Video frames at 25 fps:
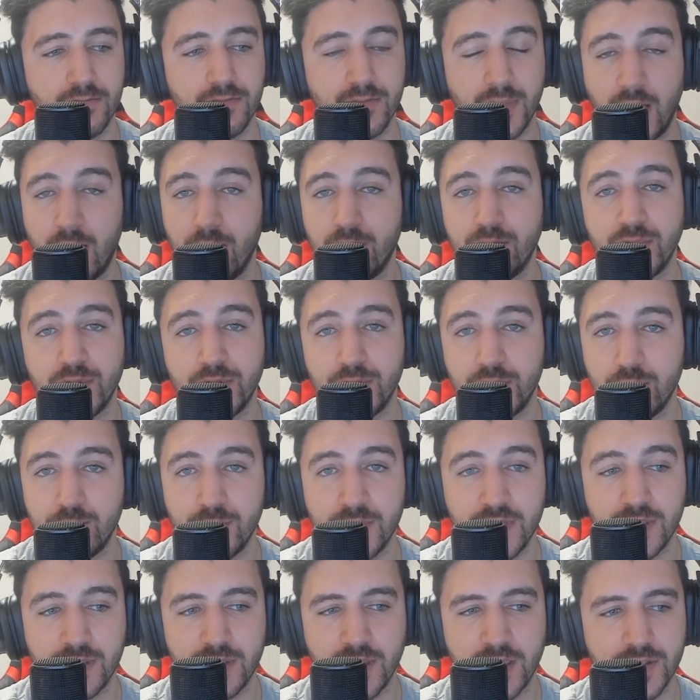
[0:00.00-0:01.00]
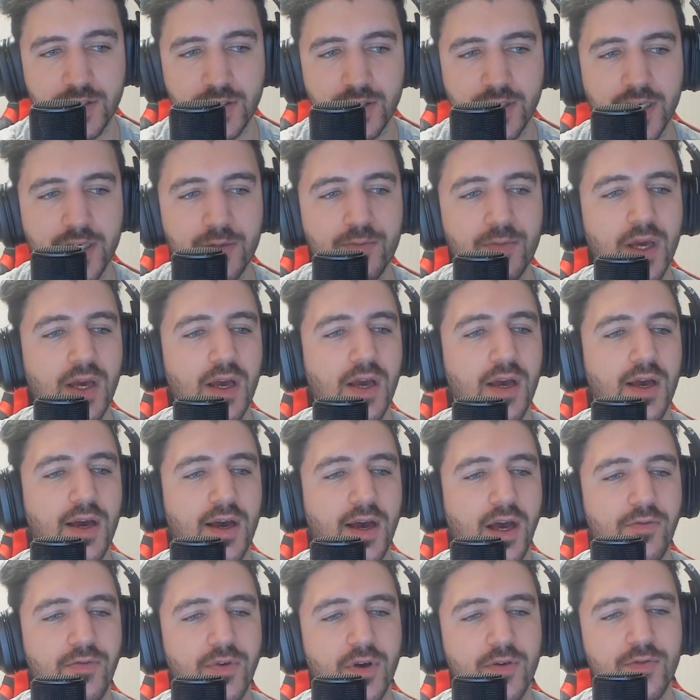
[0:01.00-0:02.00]
I'm assuming that's your name.
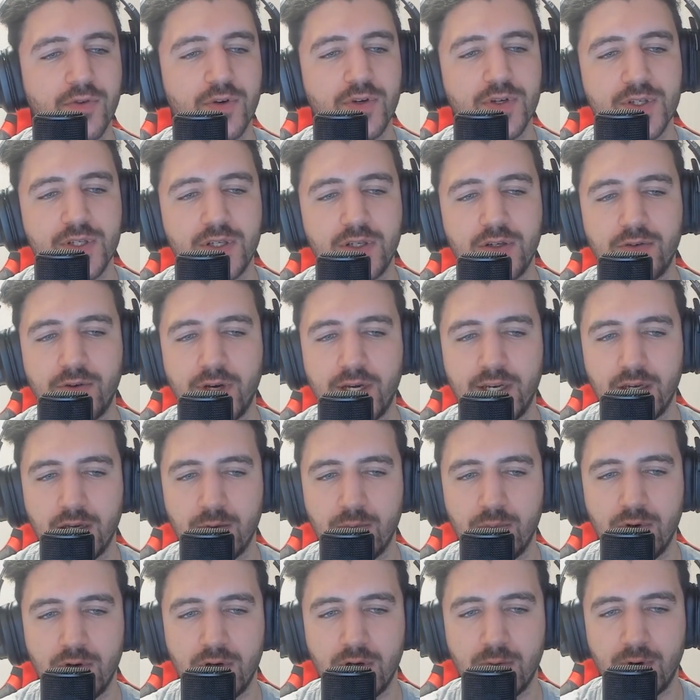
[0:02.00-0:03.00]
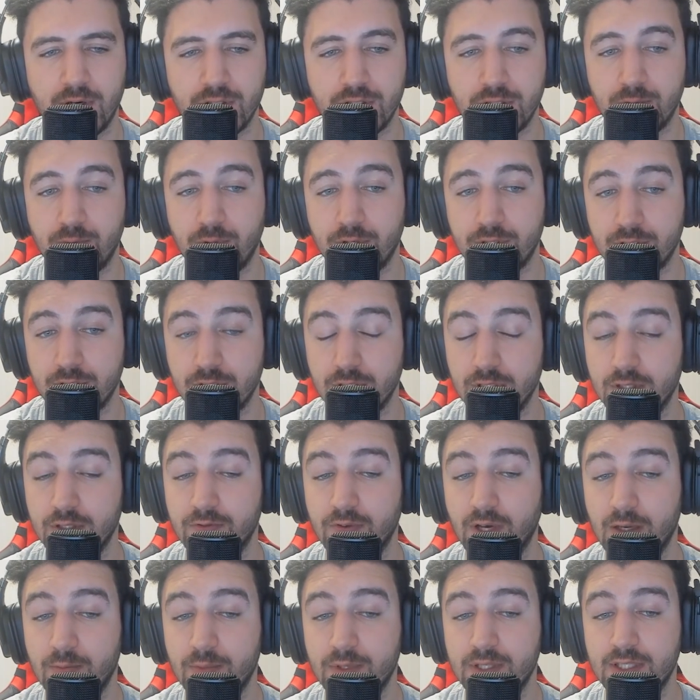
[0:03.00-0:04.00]
Have you ever considered writing a book about your personal
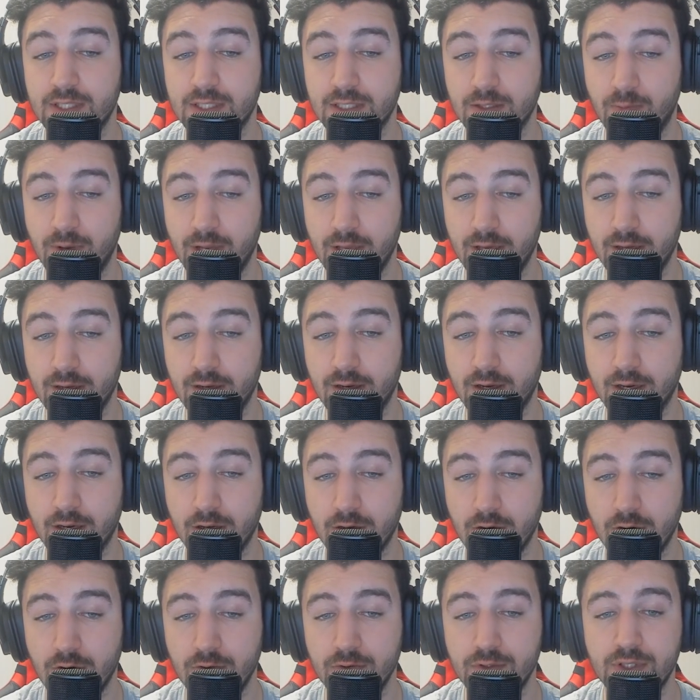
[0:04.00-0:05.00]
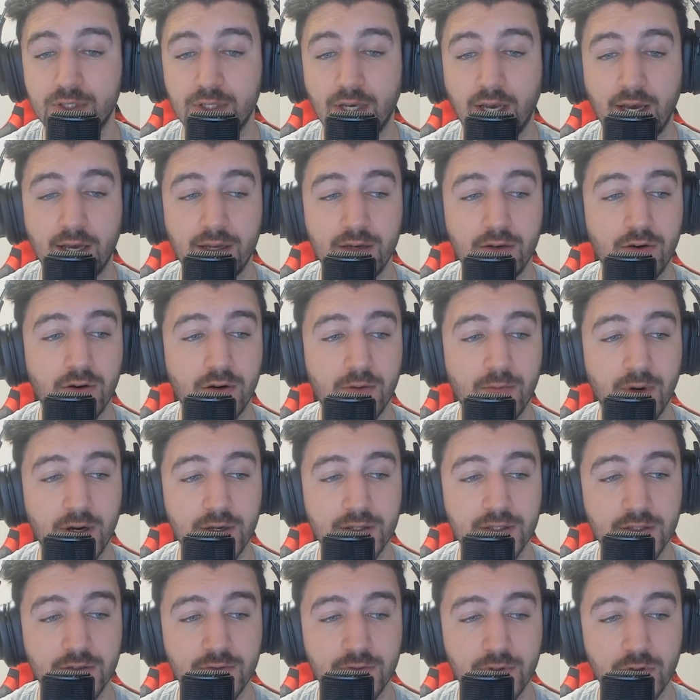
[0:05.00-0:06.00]
development as a player and coach, and or
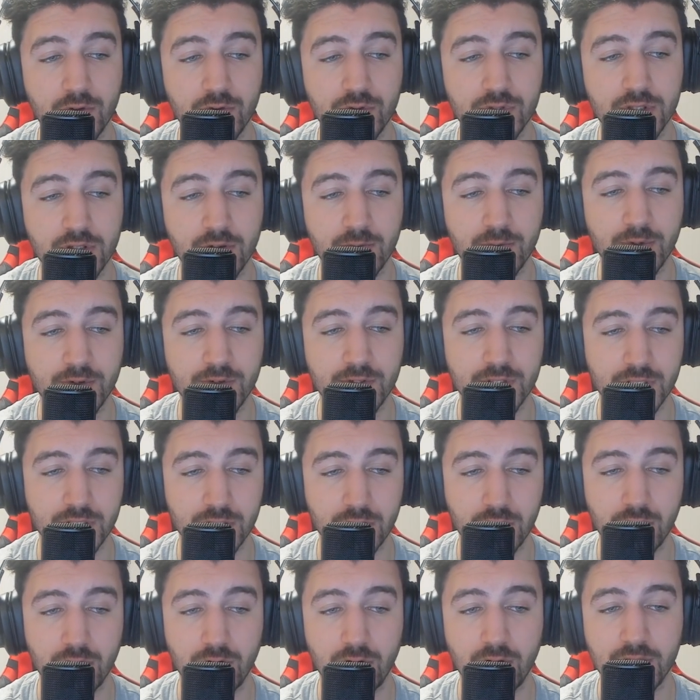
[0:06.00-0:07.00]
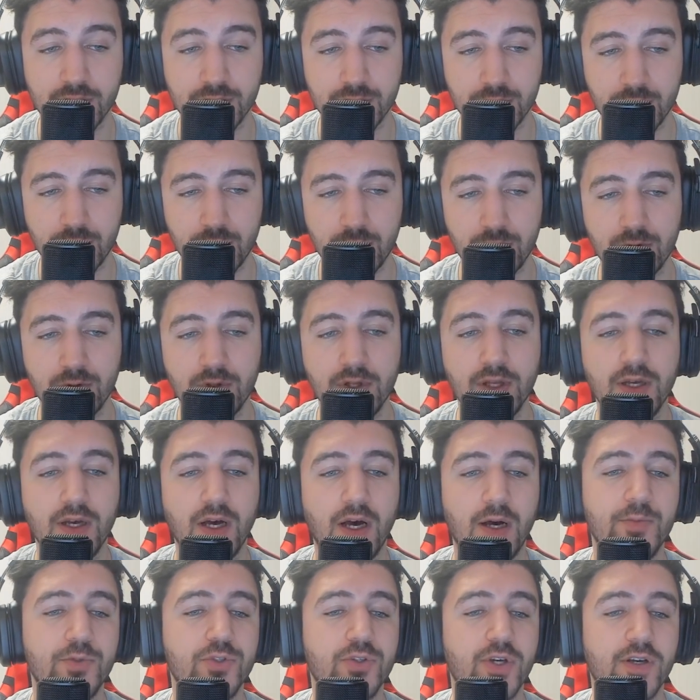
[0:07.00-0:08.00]
about the evolution of professional LoL as a whole?
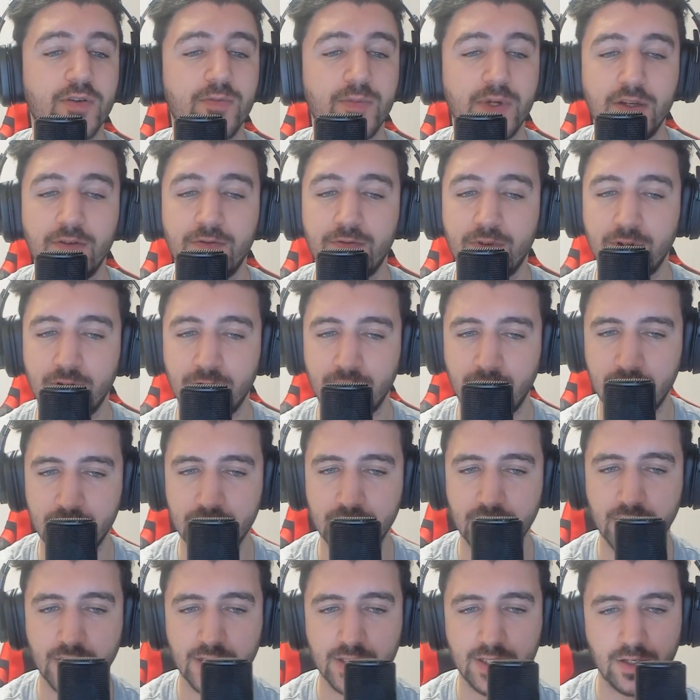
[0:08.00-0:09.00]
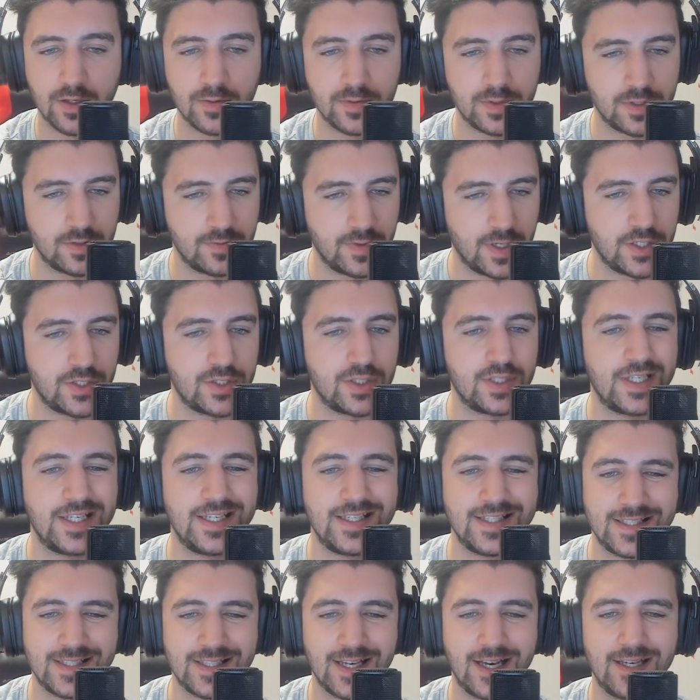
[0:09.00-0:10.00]
I'm sure you have many fascinating observations,
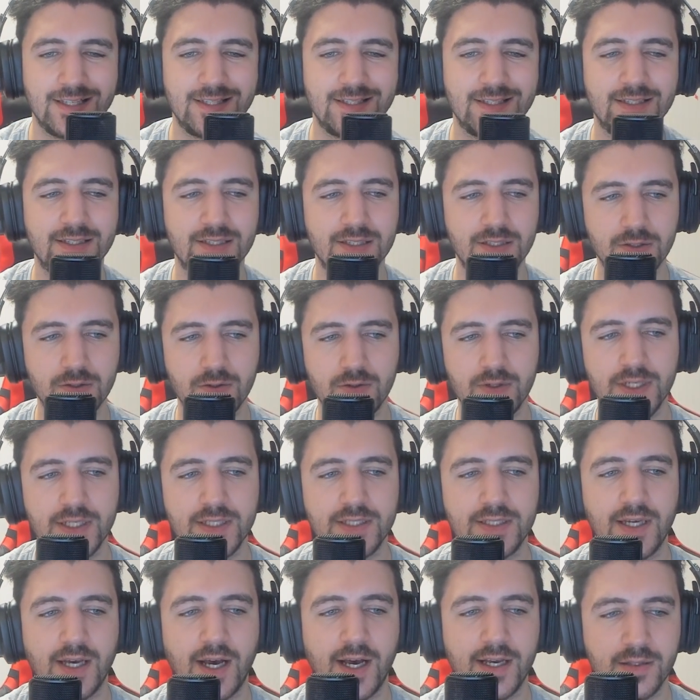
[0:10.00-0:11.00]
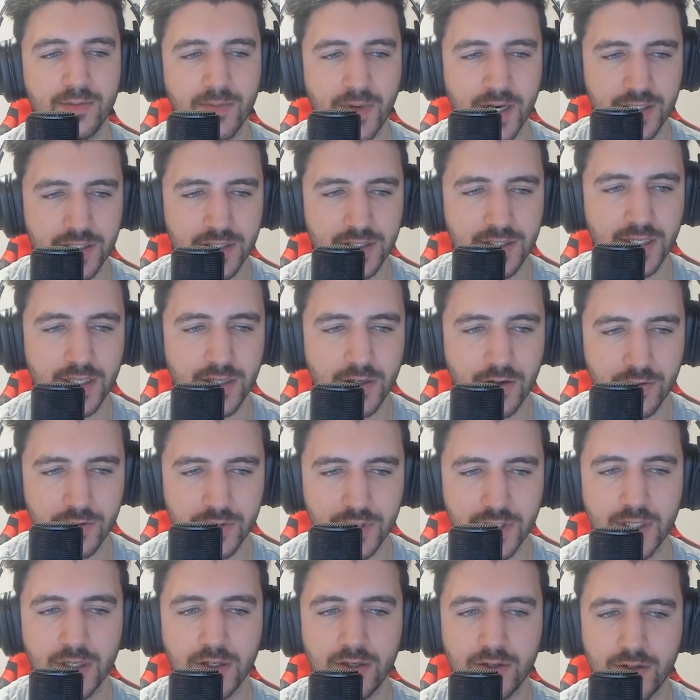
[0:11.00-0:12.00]
insights, and stories. I'd imagine that
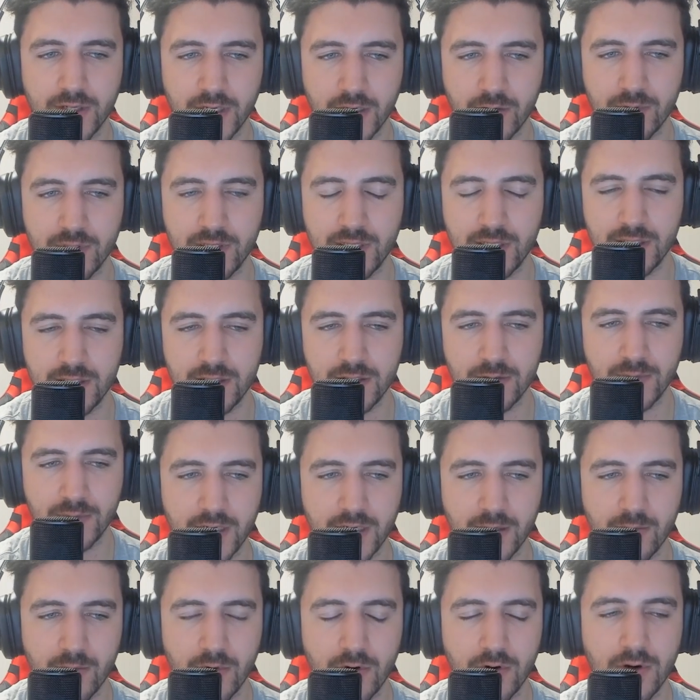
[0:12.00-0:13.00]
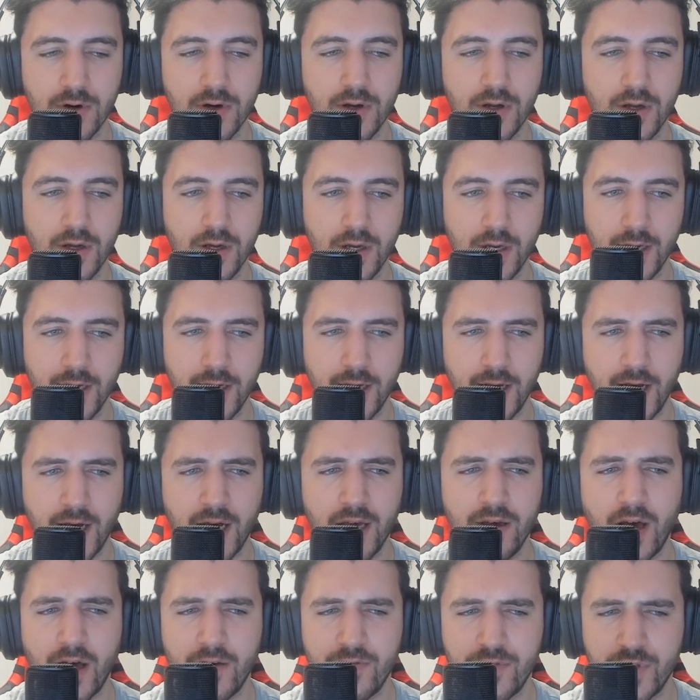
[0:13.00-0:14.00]
coaching career will lead to more.
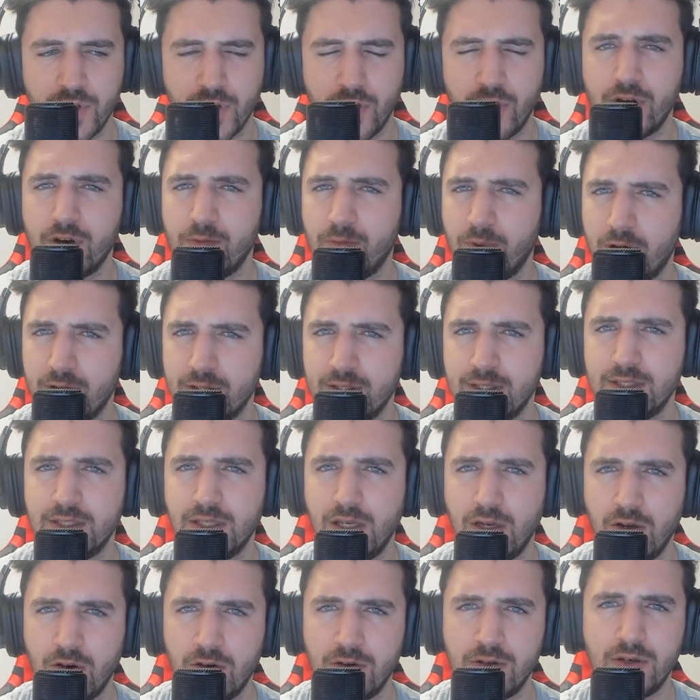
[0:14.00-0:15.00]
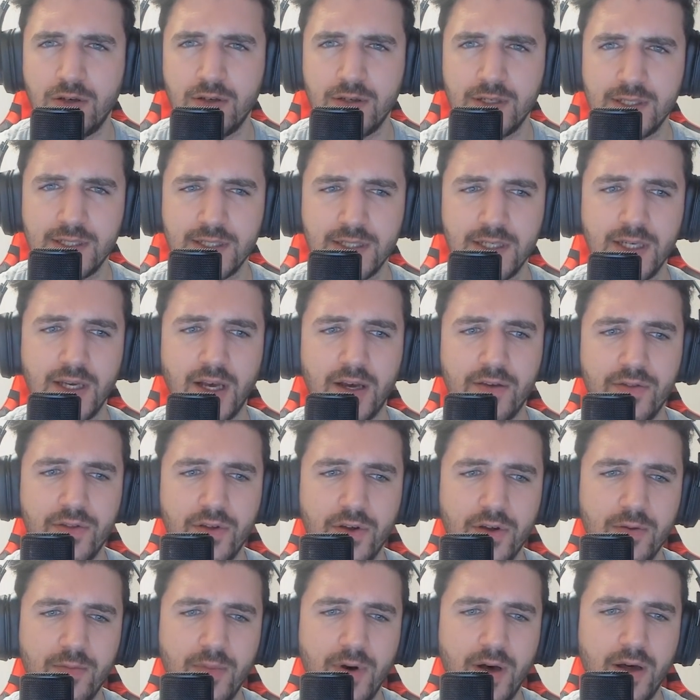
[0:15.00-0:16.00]
I've thought about this a lot, honestly. I
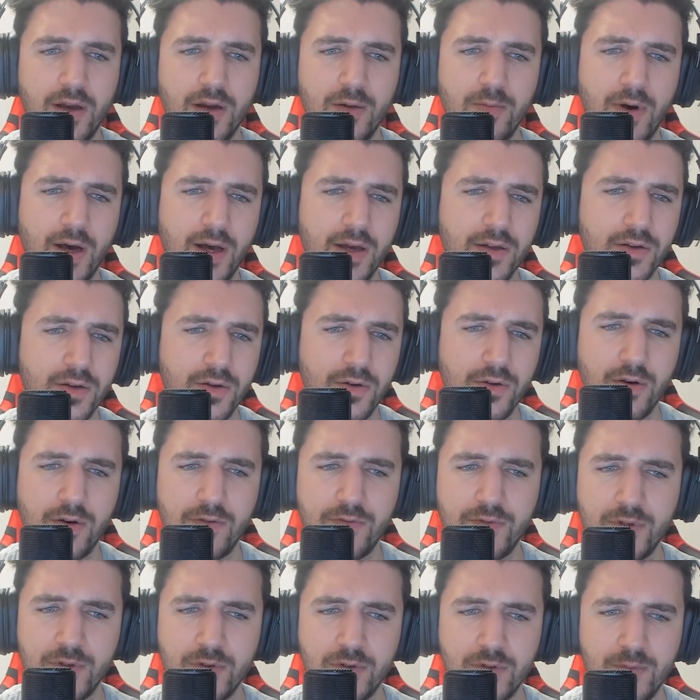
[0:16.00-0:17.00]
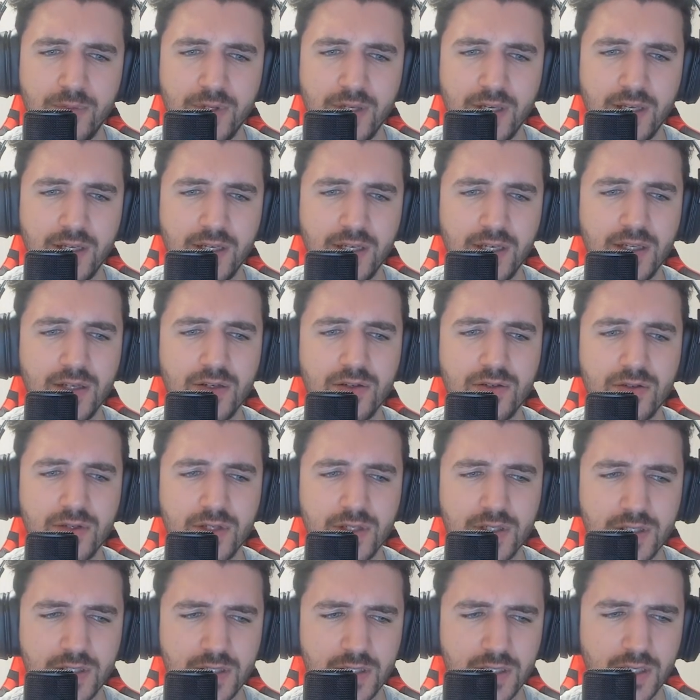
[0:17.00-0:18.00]
thought about it, but I don't know if there would be any
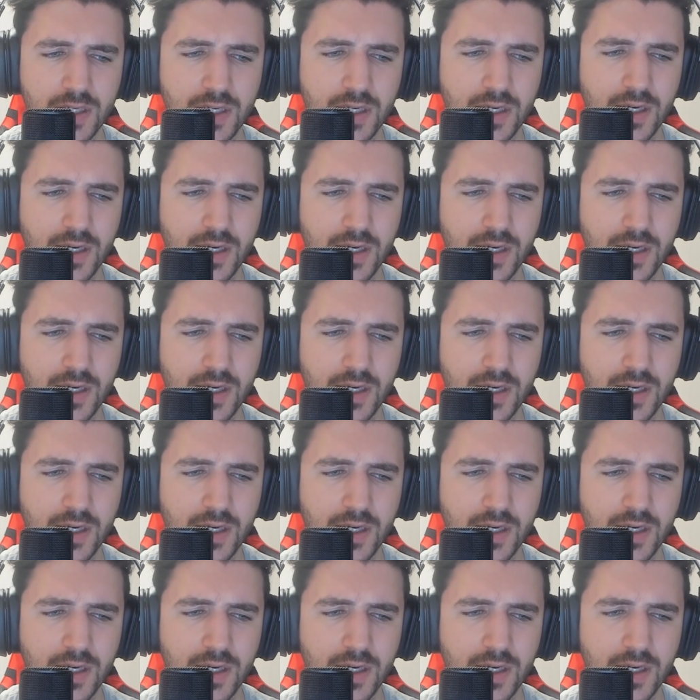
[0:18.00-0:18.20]
interest.